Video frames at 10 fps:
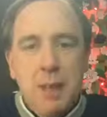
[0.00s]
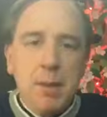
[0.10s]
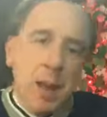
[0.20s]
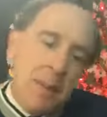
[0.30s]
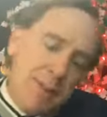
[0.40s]

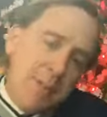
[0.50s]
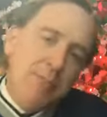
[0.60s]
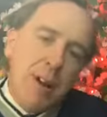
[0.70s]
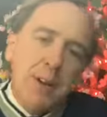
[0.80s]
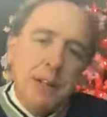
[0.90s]
maybe some
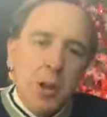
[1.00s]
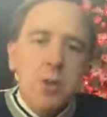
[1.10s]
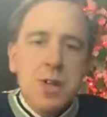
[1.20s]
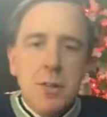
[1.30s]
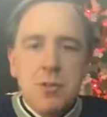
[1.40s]
record low
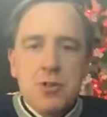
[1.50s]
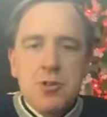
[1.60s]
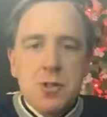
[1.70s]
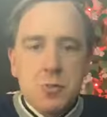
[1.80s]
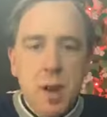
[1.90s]

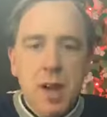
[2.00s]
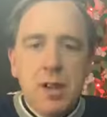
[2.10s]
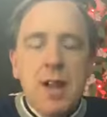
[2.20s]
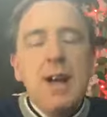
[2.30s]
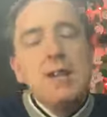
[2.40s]
temperatures as well.